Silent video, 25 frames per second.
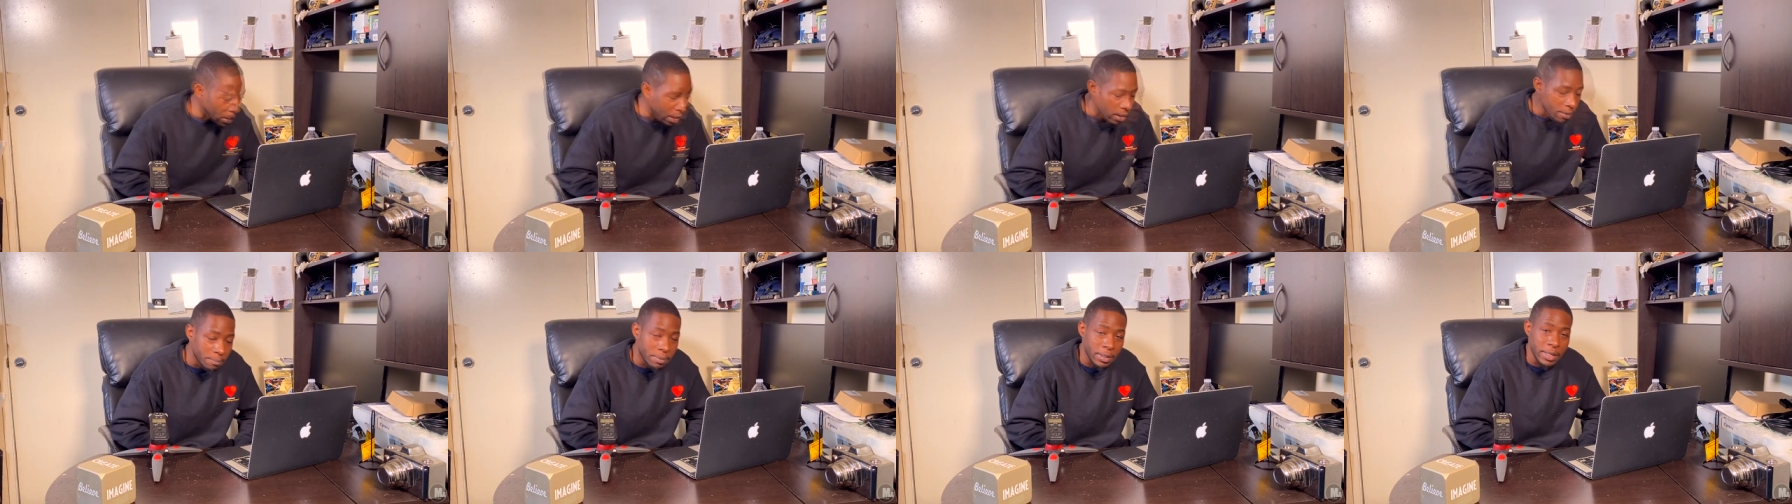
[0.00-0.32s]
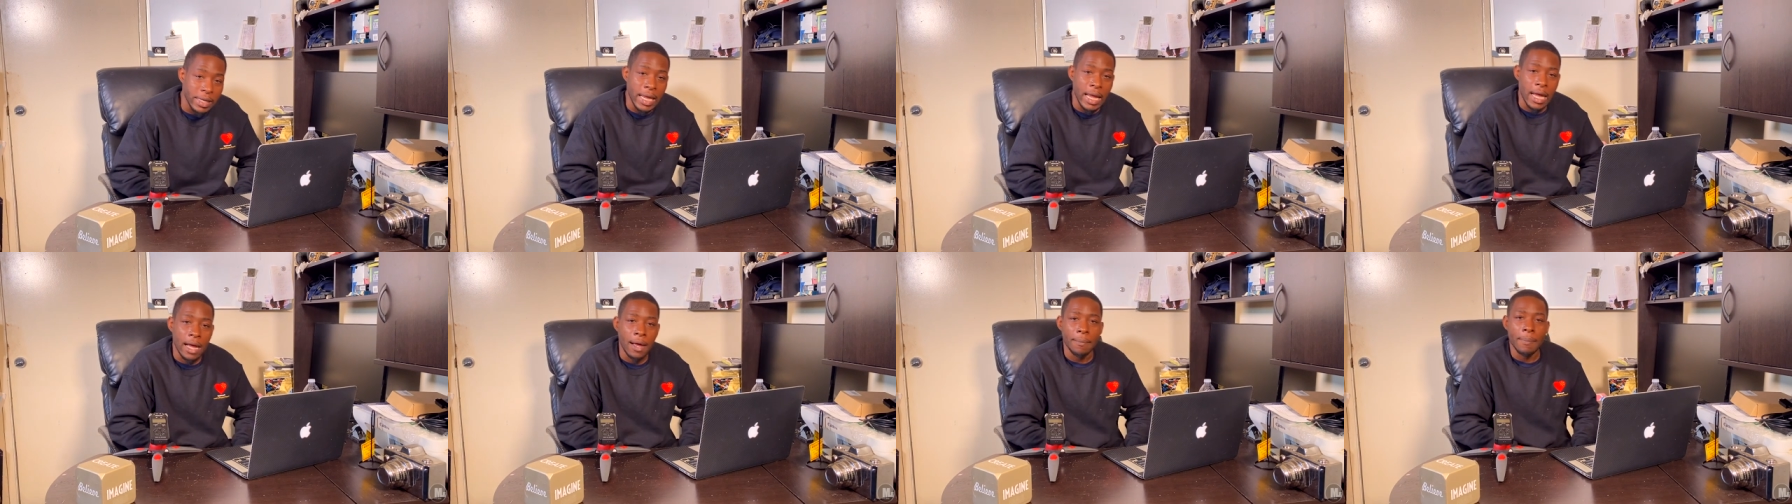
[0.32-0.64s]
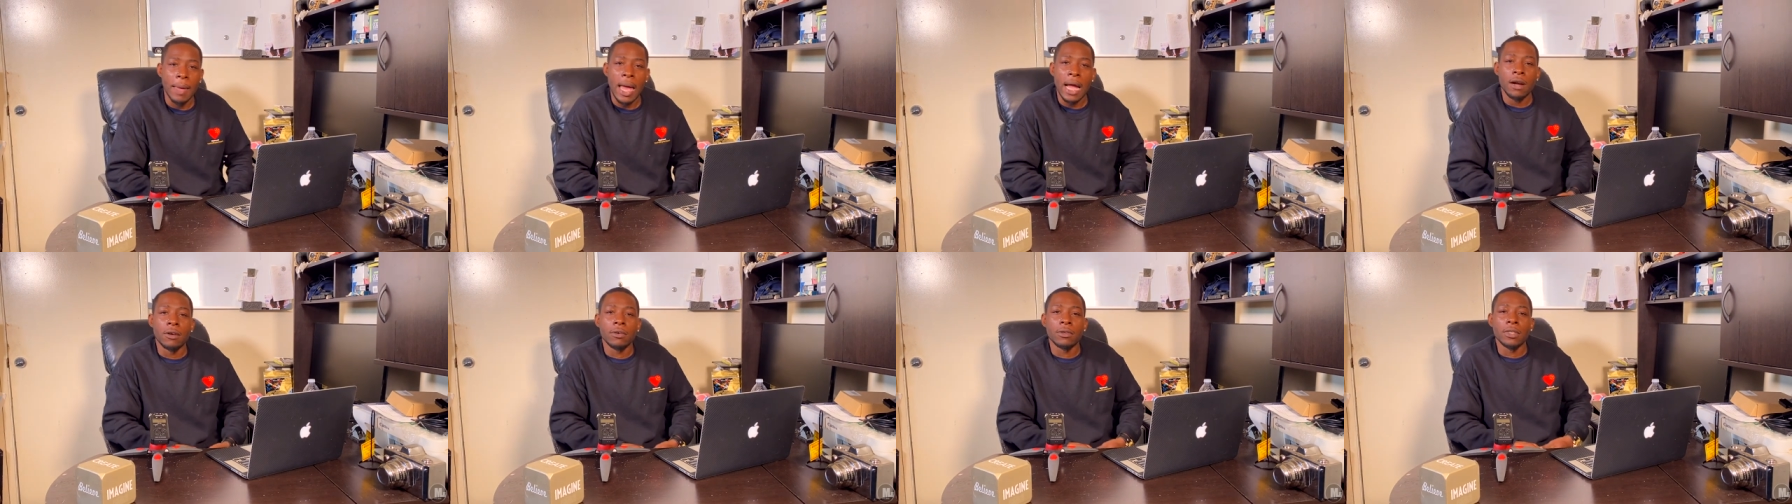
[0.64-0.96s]
But yeah,
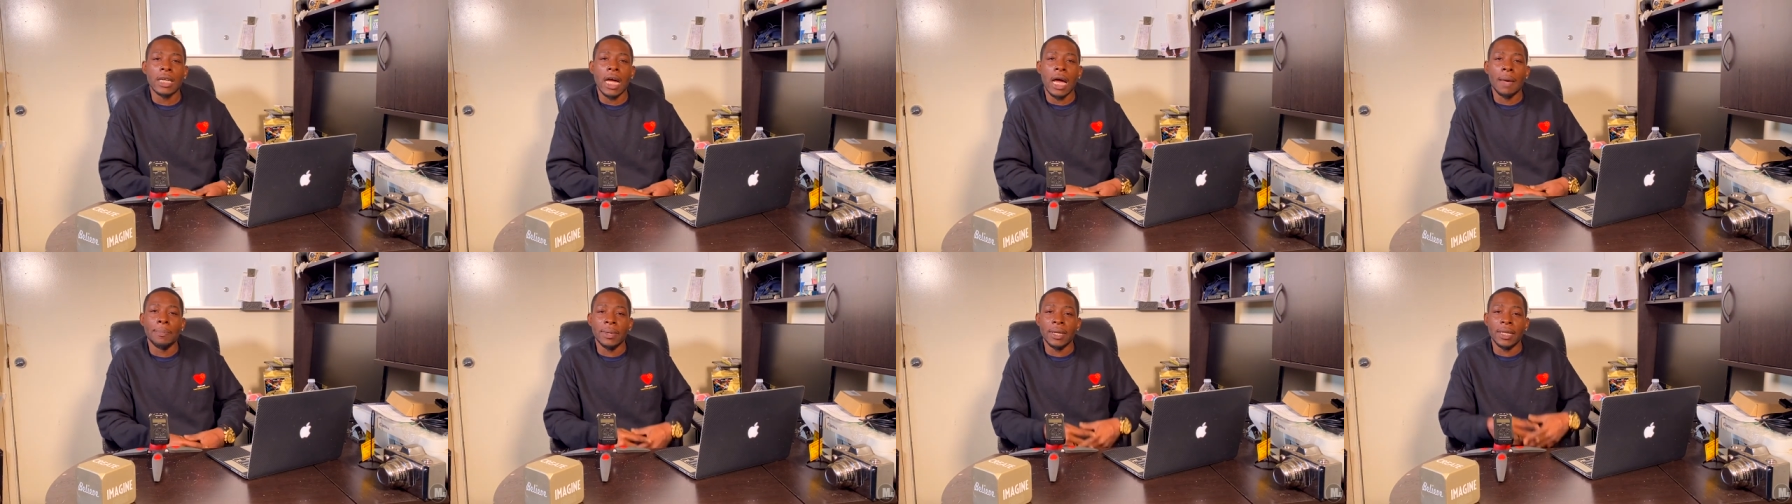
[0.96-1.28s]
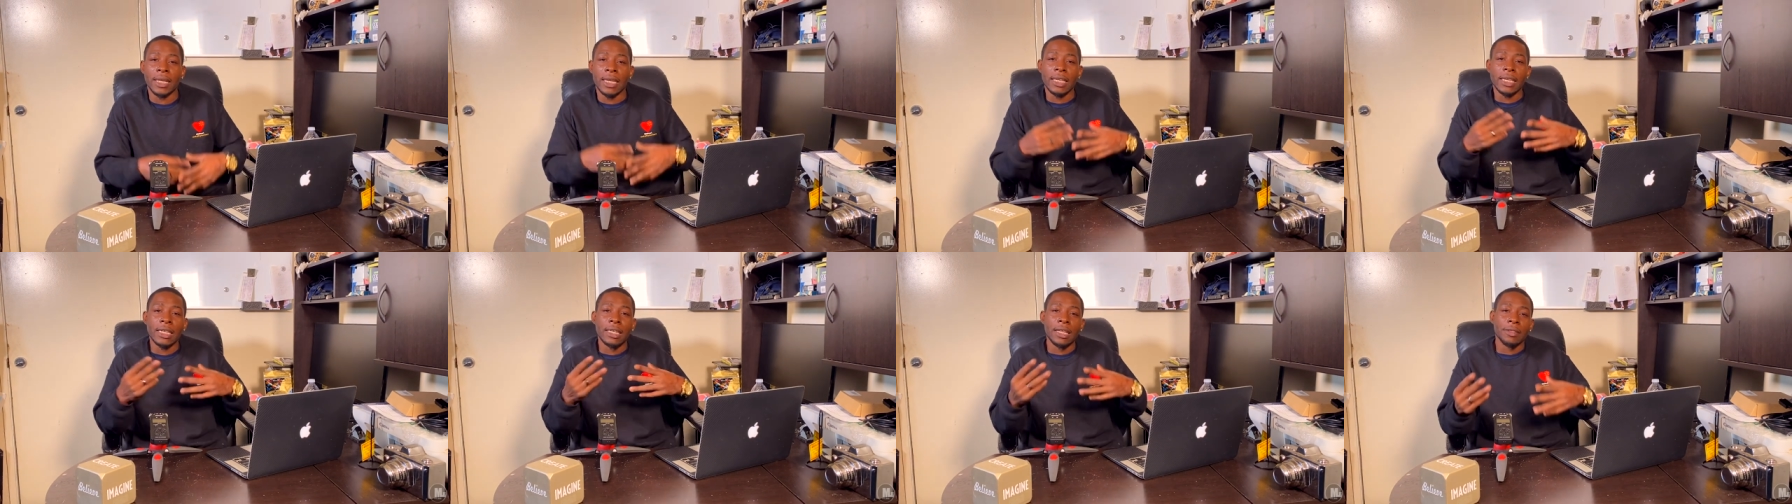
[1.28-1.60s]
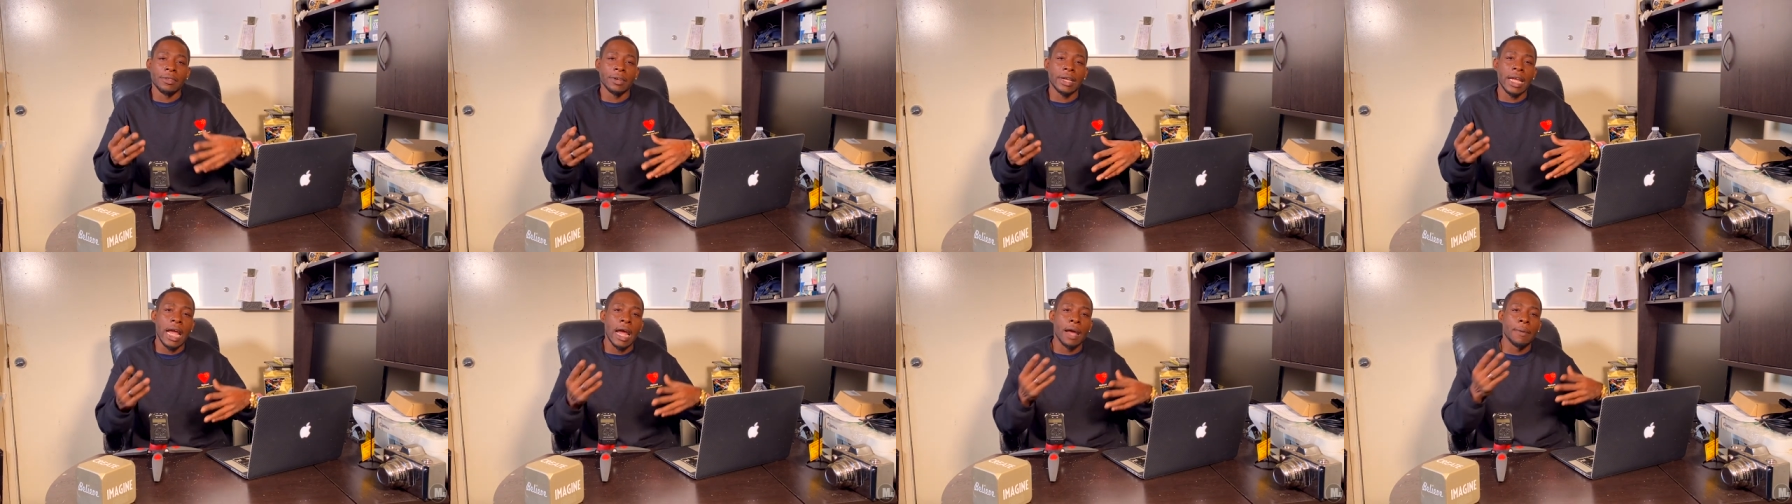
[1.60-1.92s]
back on topic, getting another
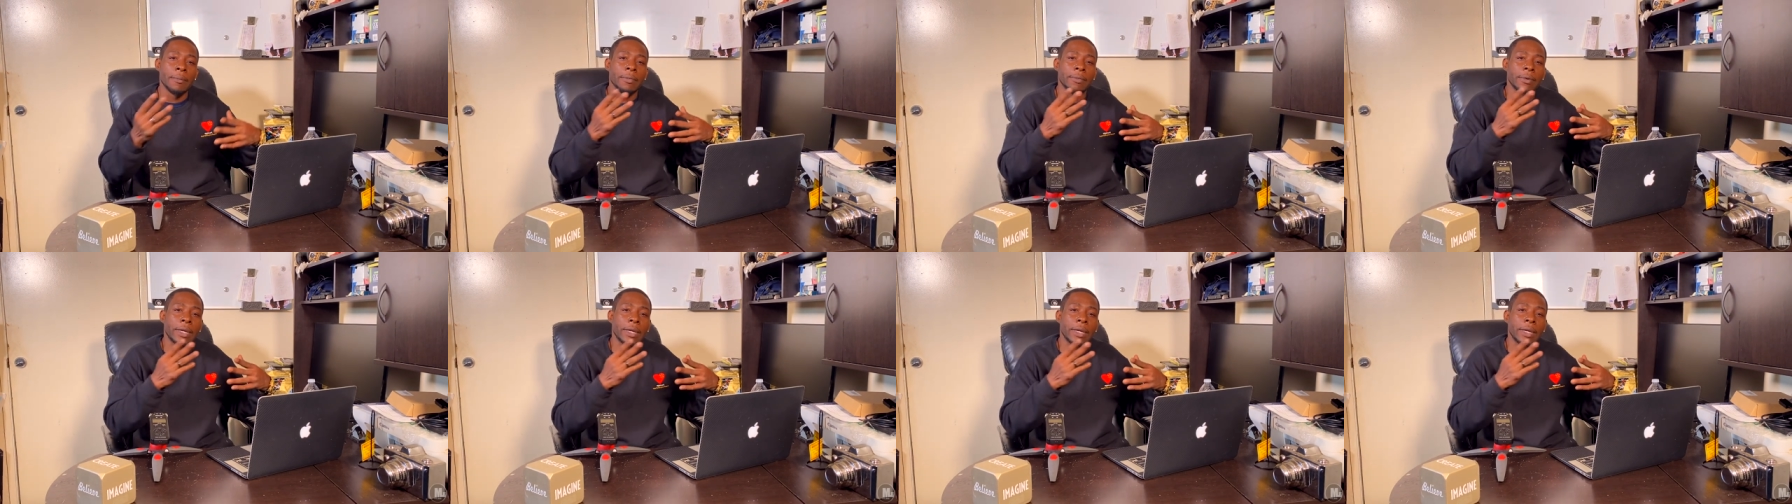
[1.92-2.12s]
cam-